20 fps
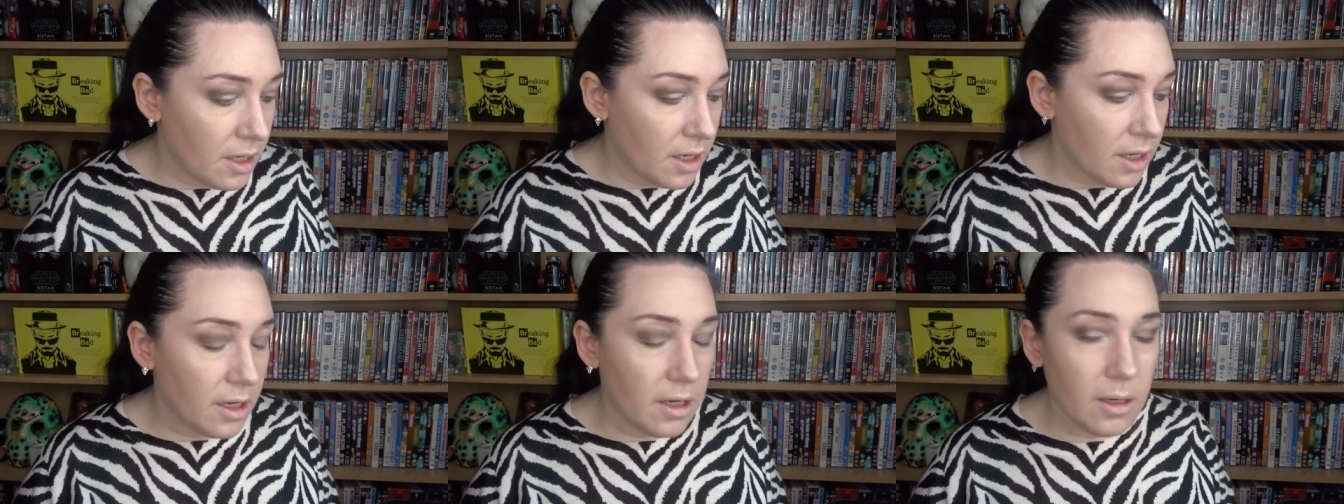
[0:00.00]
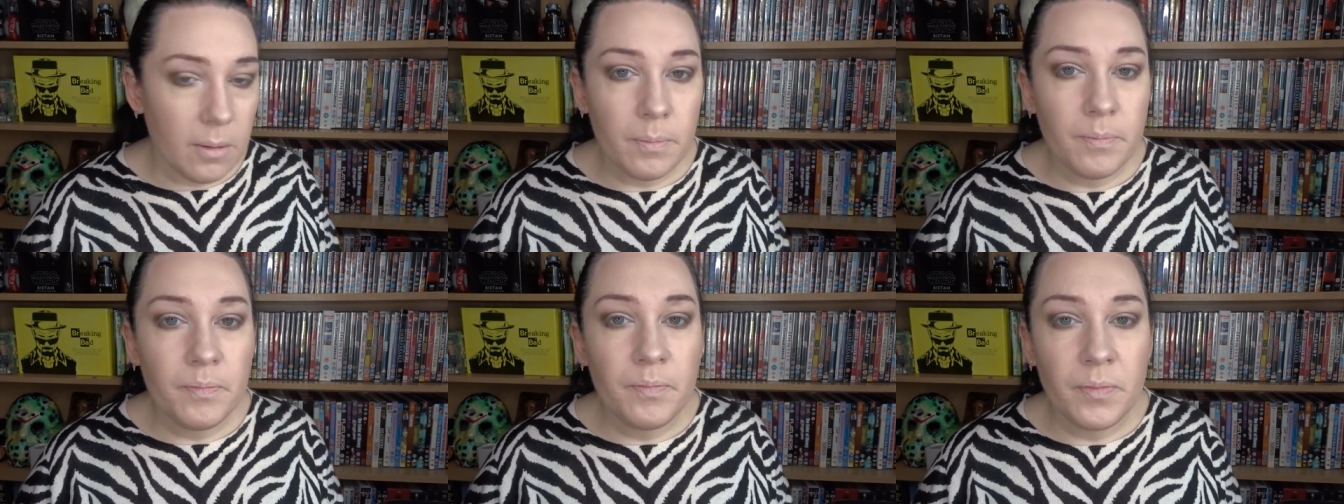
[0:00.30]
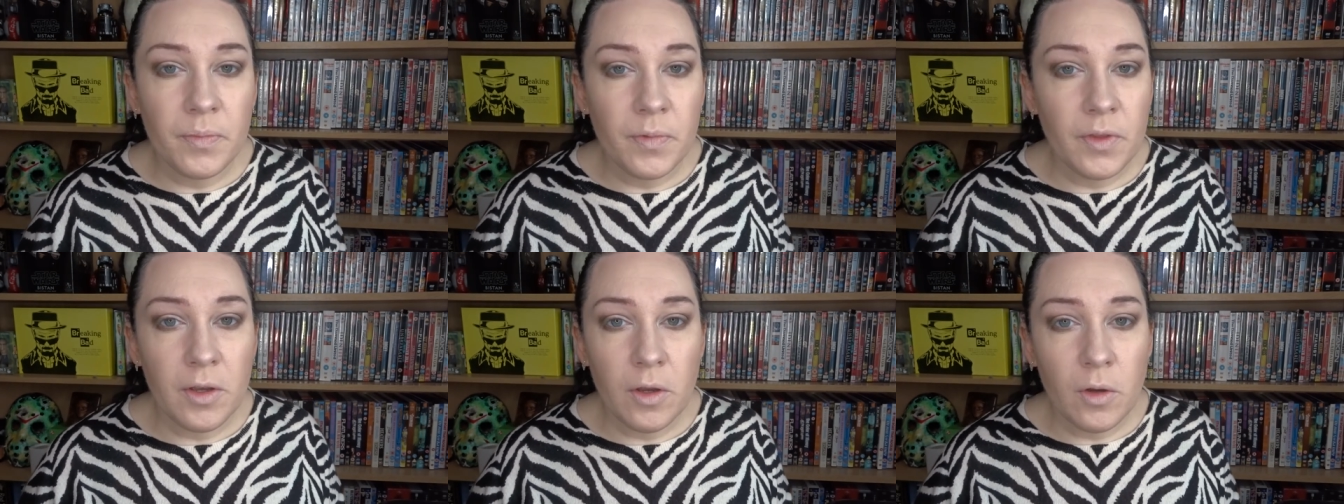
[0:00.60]

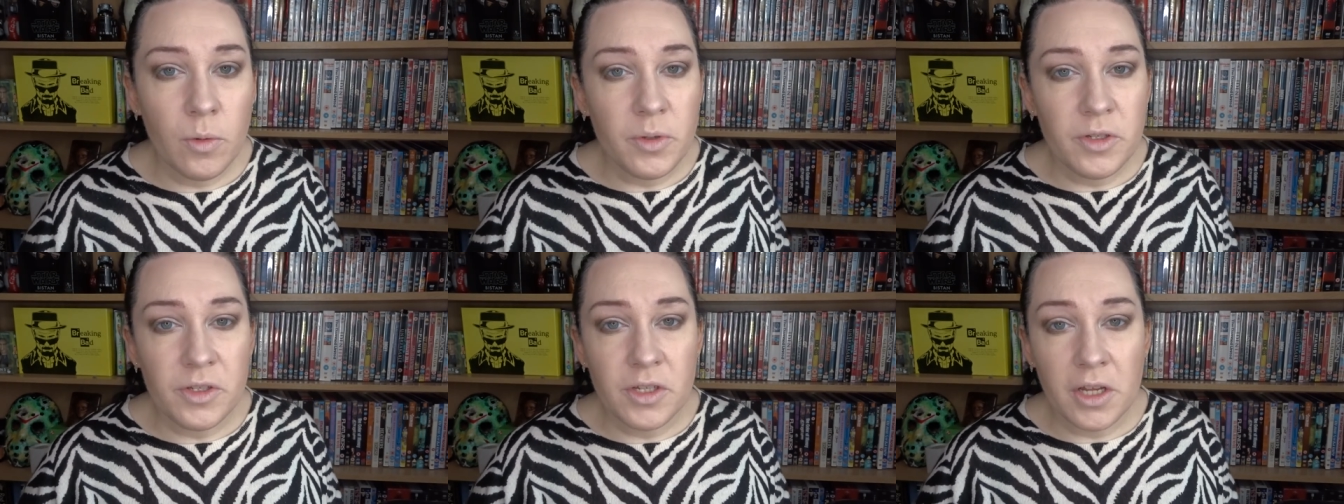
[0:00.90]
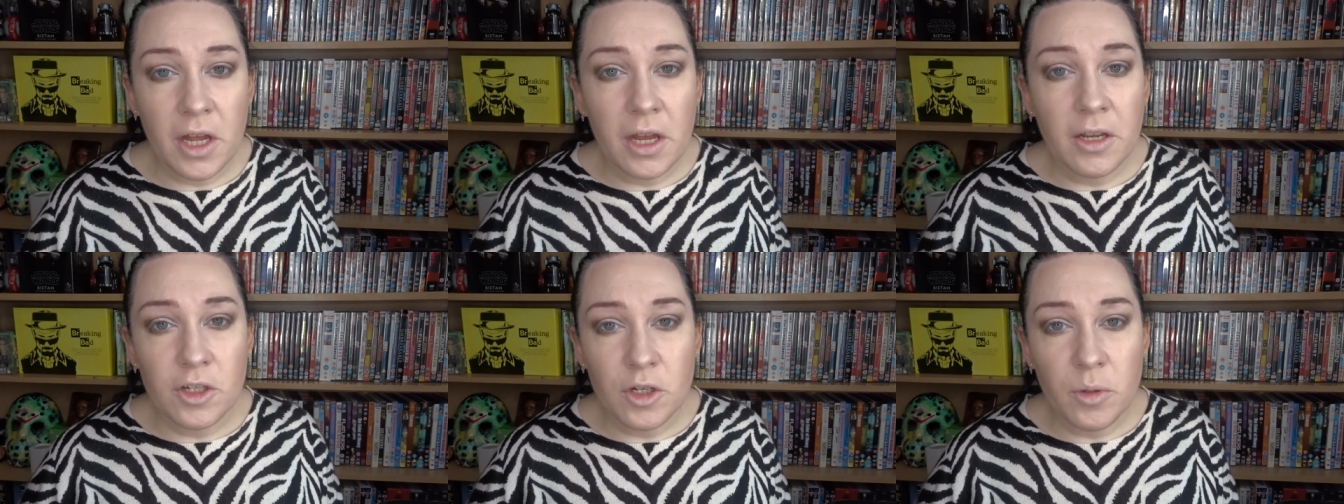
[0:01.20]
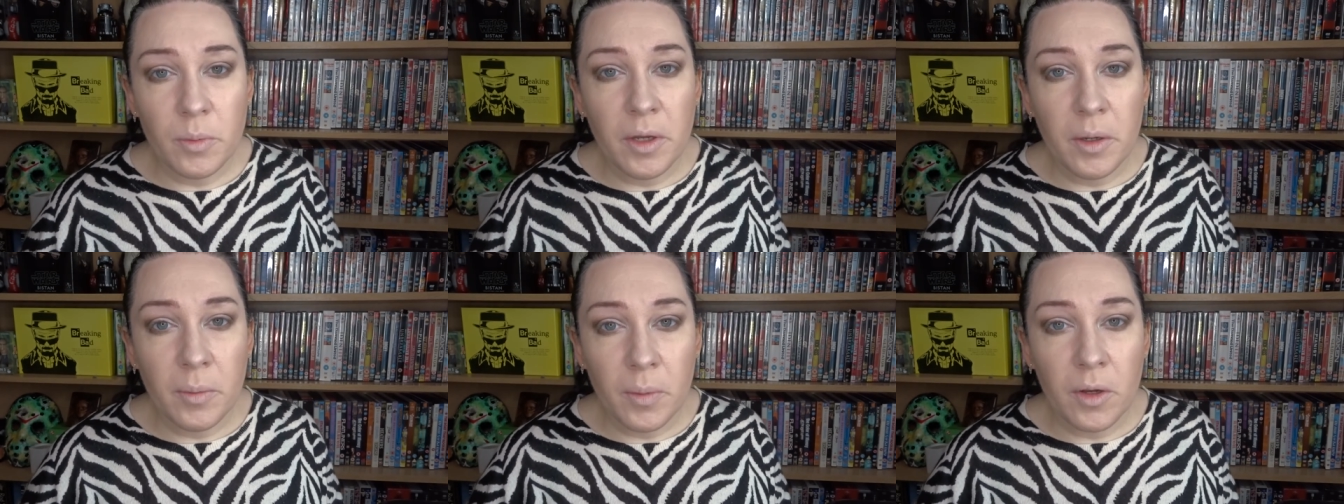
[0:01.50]
they always lecture
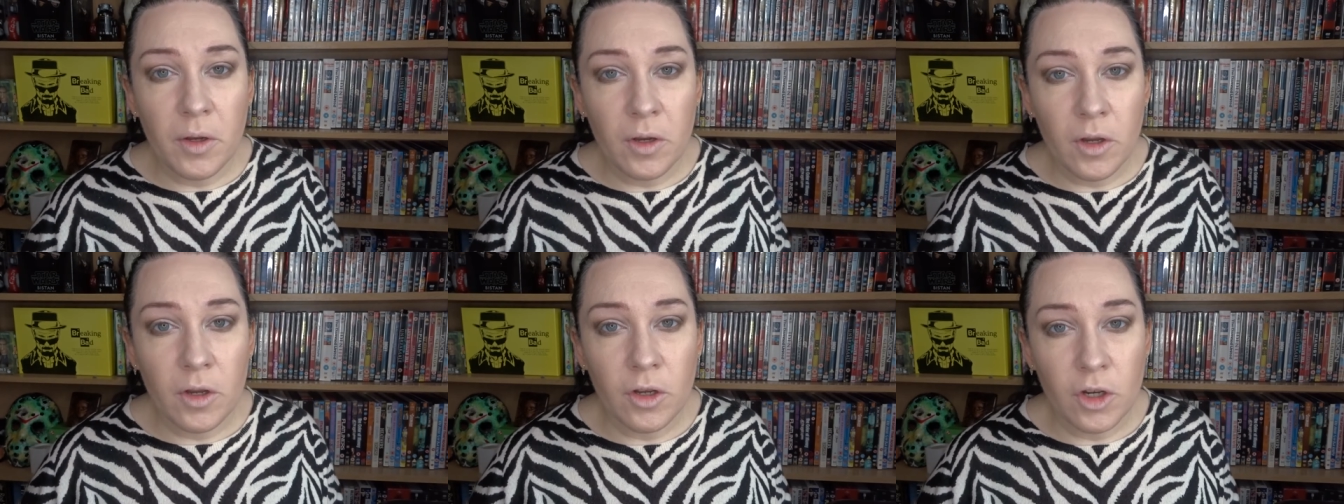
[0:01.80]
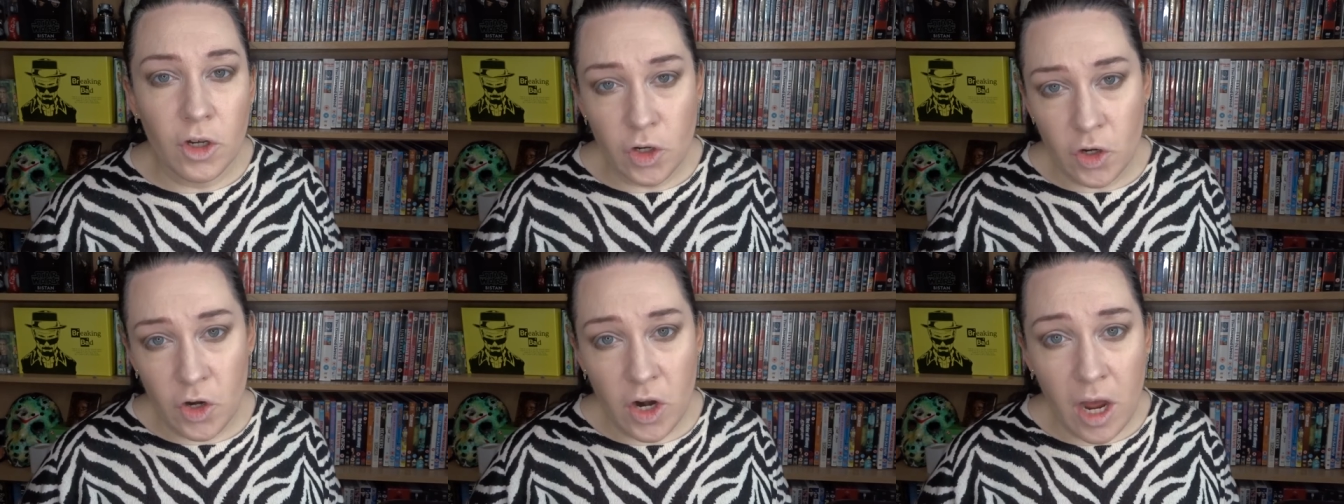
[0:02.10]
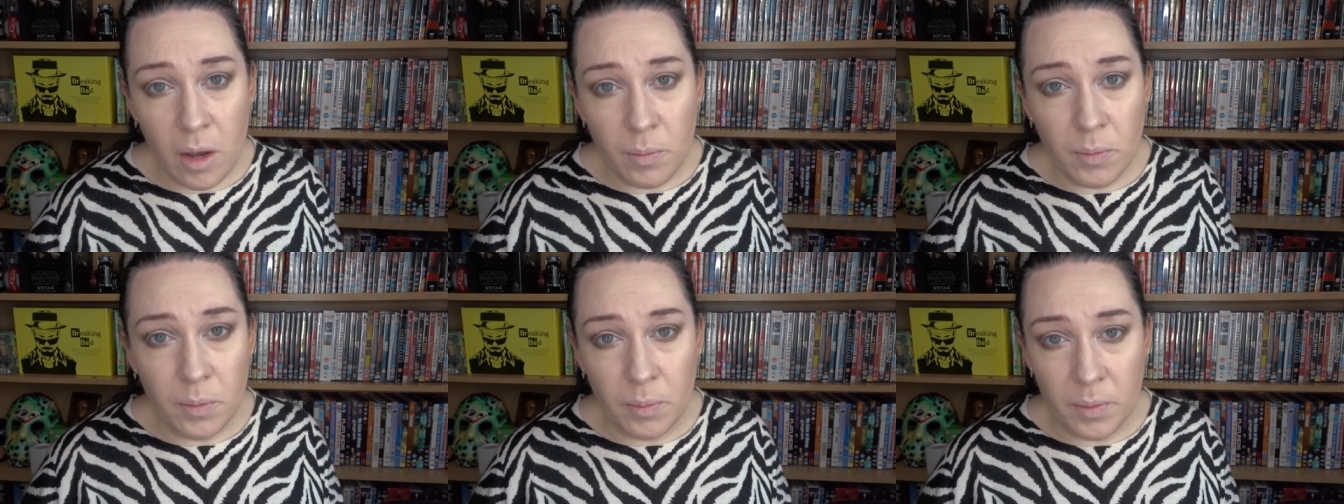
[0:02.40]
me about how
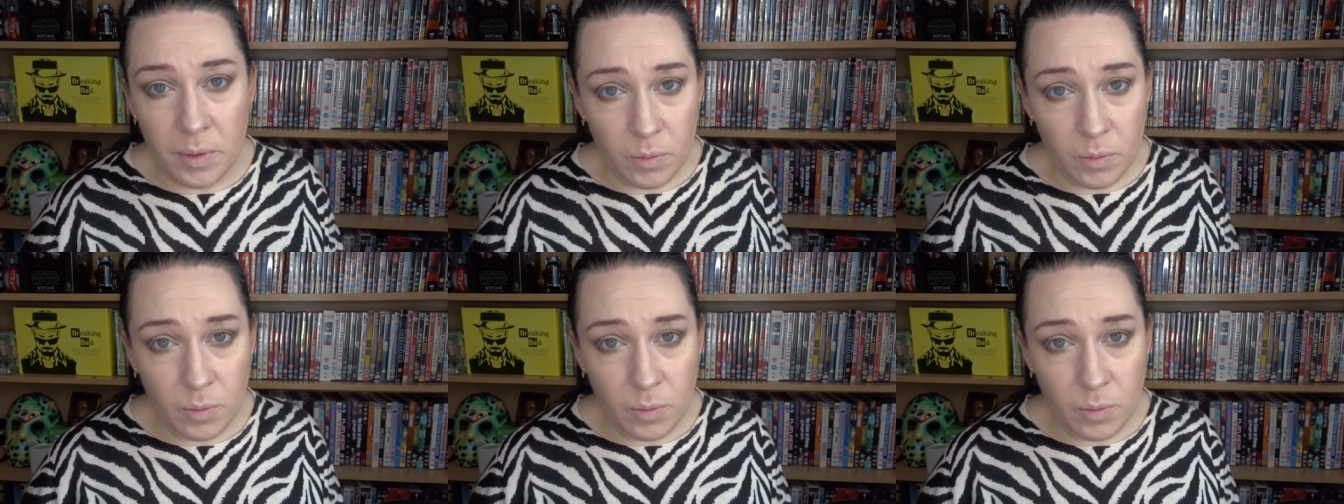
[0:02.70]
crap